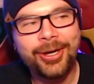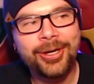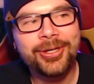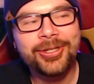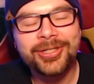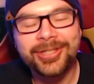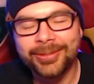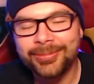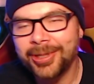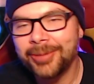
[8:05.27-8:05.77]

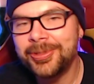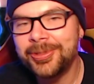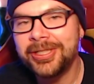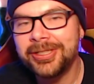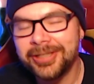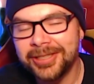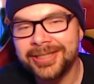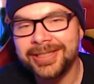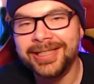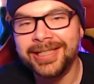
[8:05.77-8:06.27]
Sometimes you
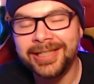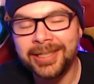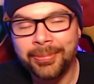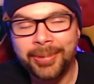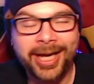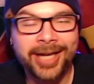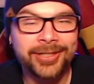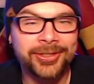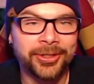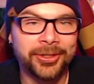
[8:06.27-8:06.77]
just need to
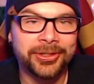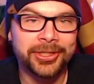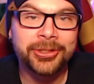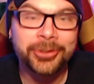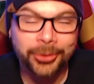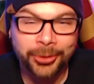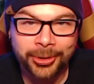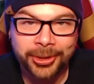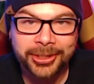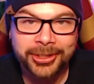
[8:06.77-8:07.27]
pass on the
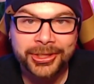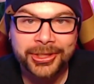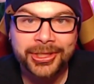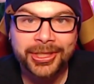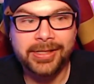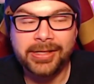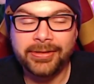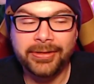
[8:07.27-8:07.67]
torch.